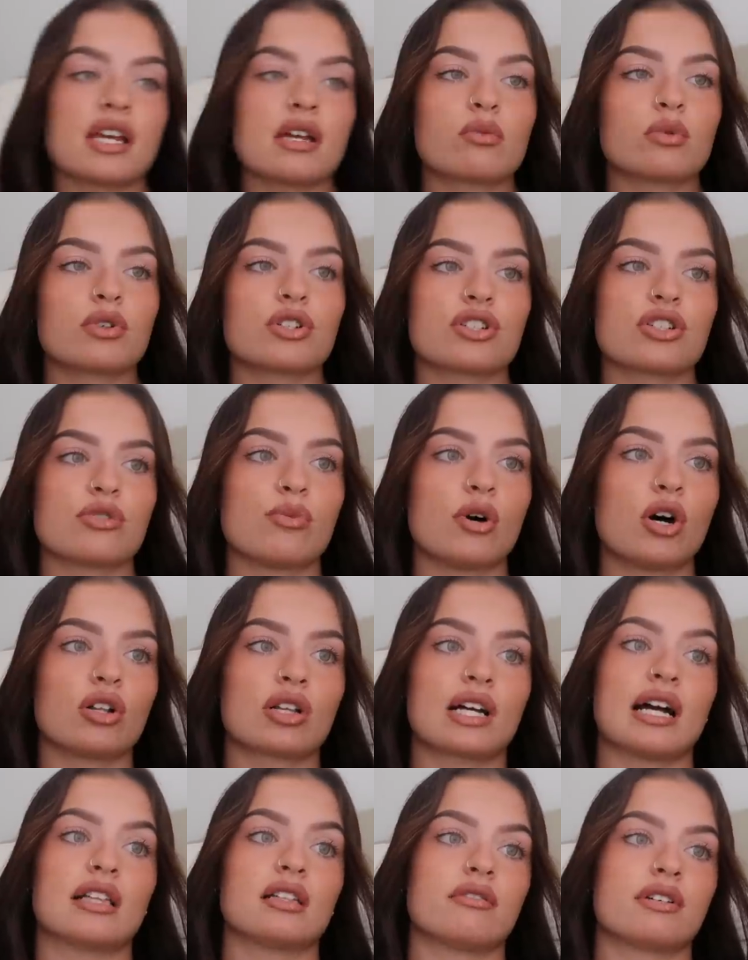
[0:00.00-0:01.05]
said, would a small
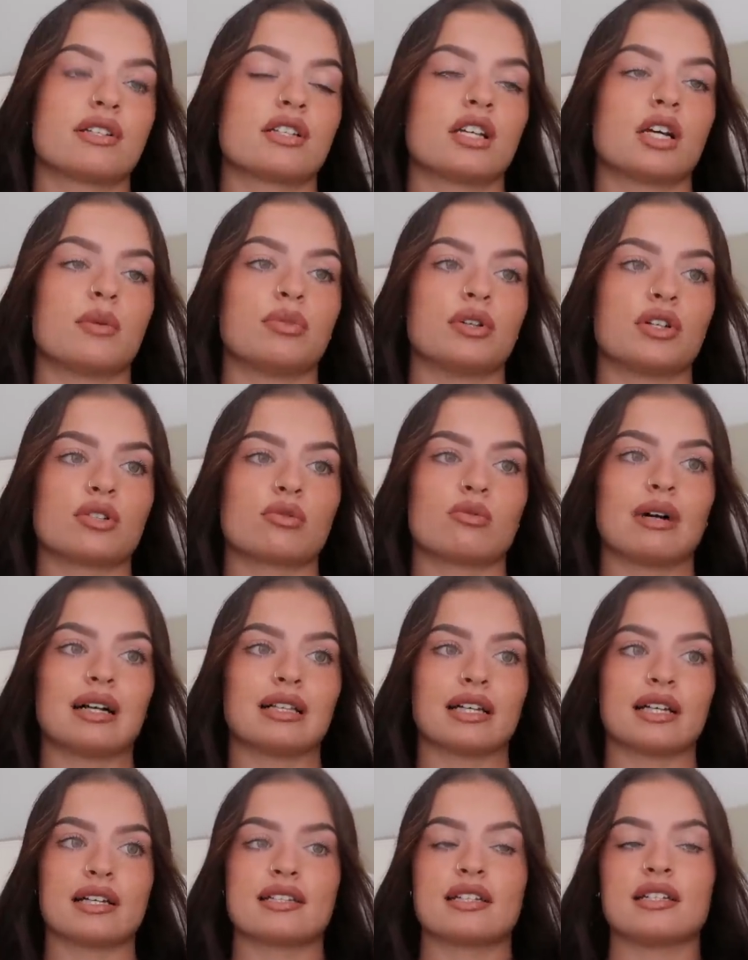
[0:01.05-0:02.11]
calorie surplus while
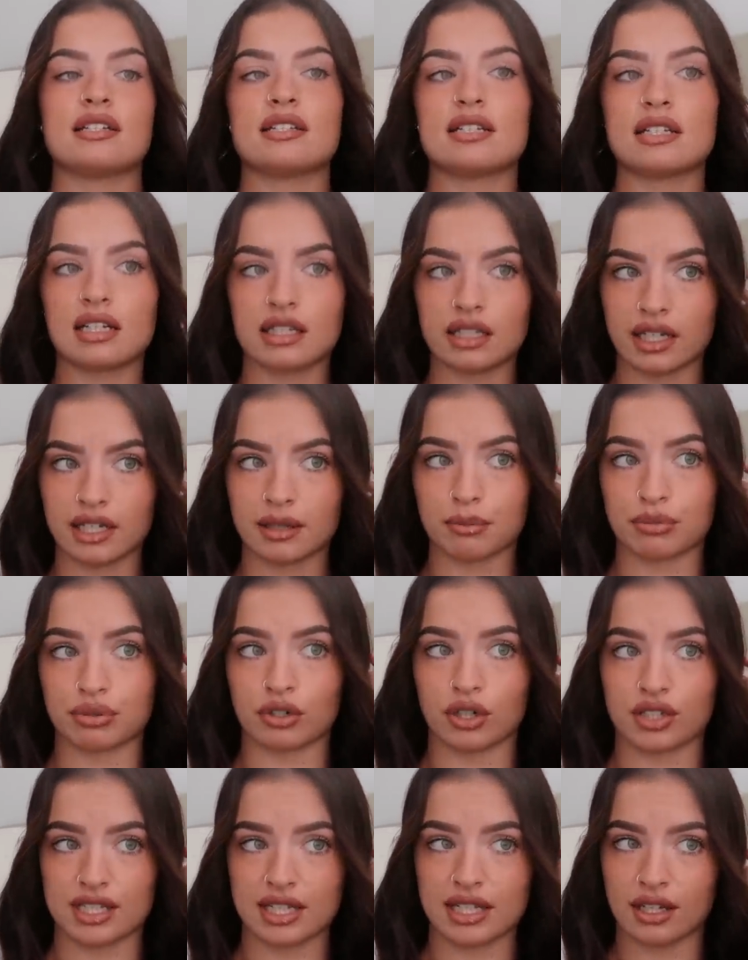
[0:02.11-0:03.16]
hitting daily
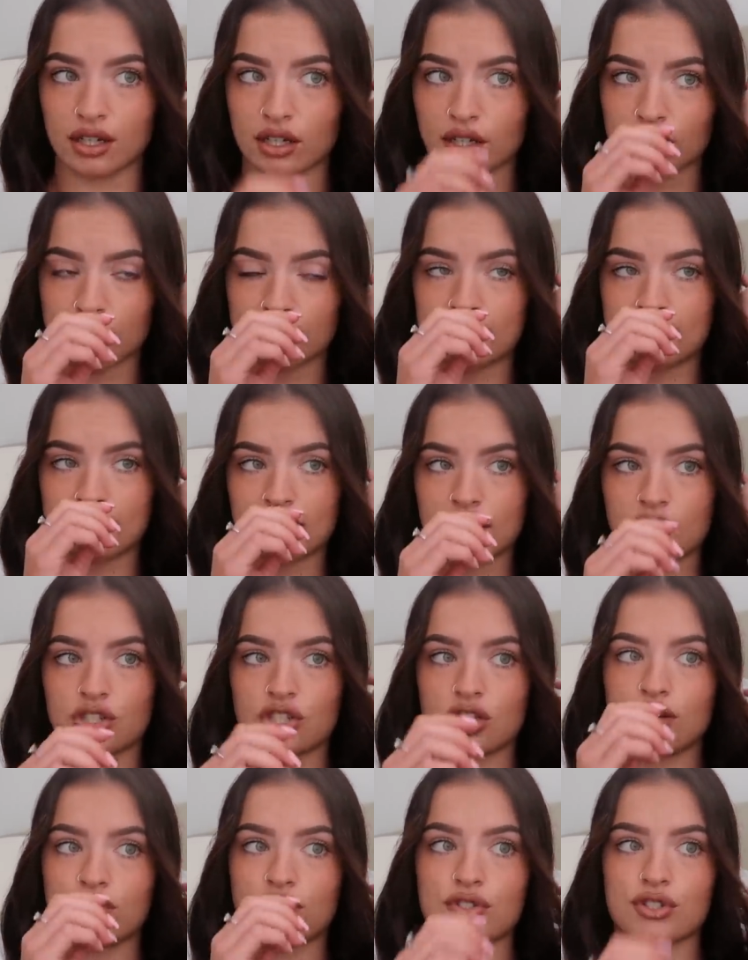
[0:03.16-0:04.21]
protein goals still
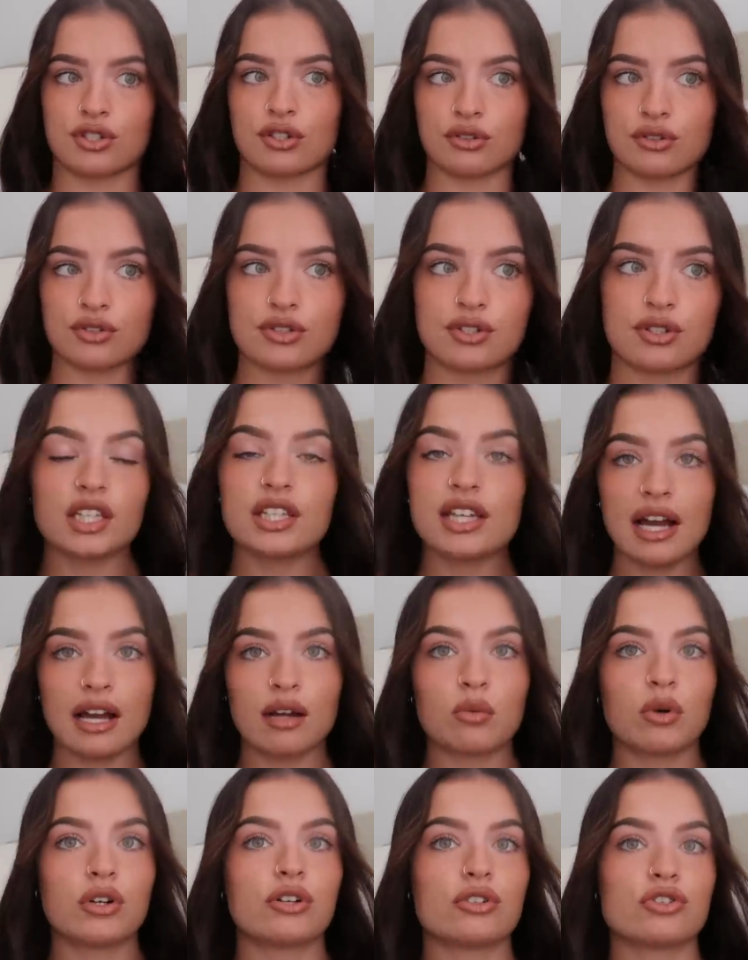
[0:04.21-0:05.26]
achieve results? Yeah,
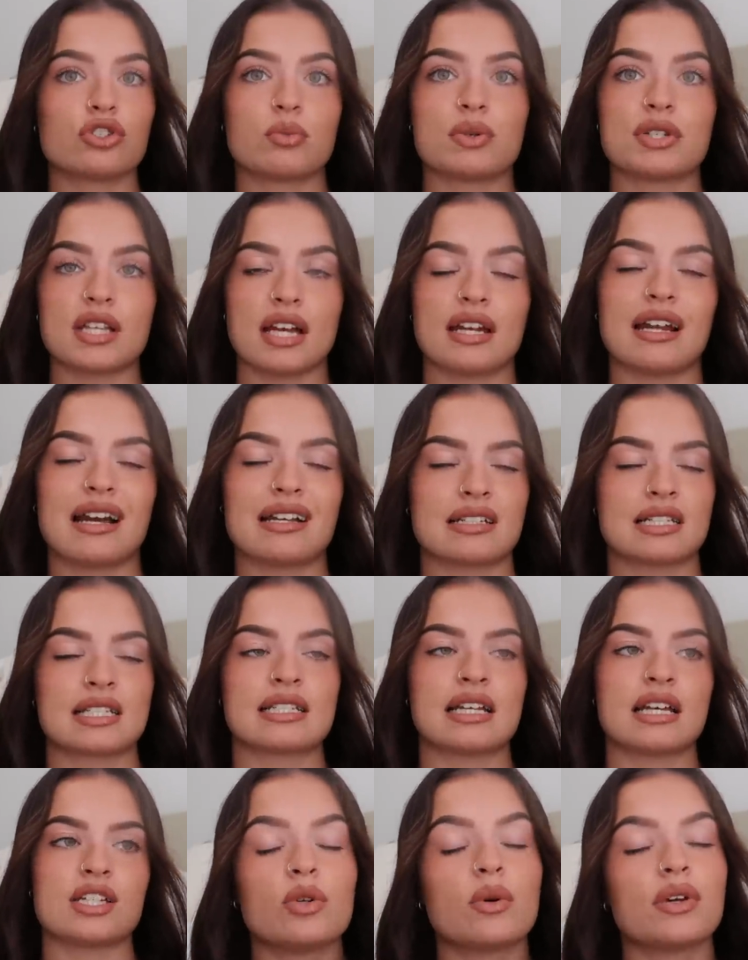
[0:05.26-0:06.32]
100%. As I
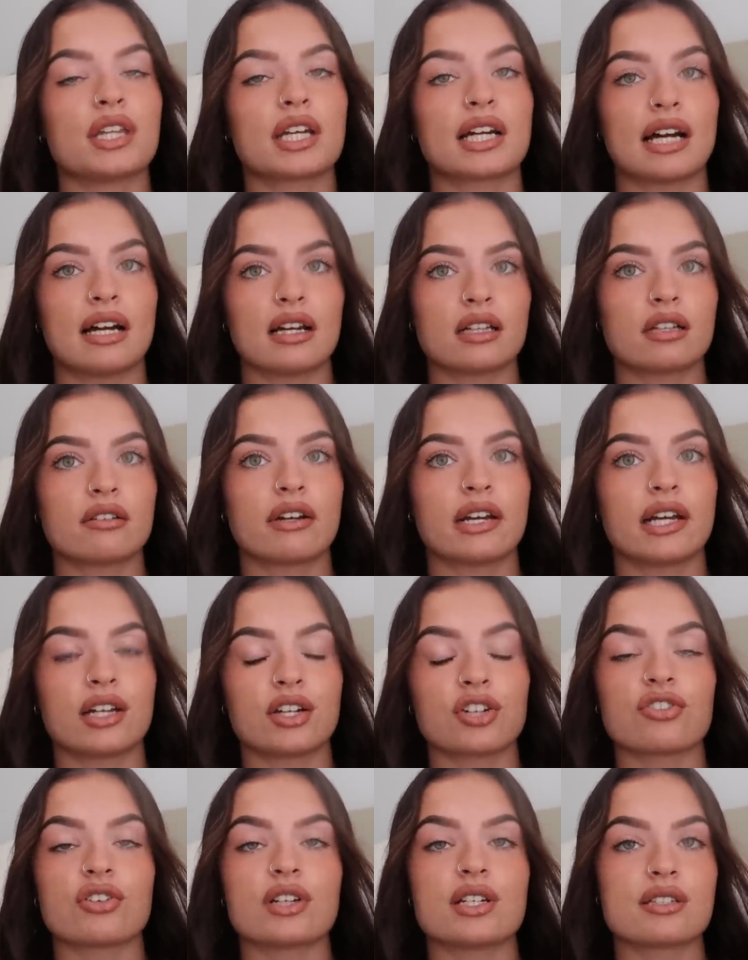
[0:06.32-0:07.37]
said, you want the calorie
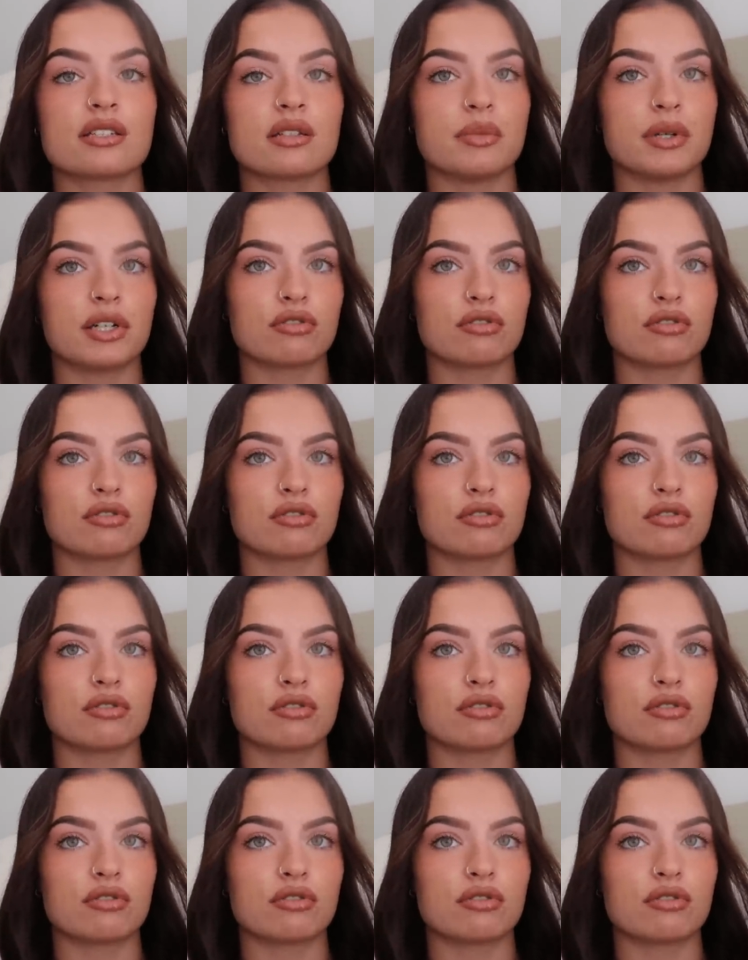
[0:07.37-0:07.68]
increase to be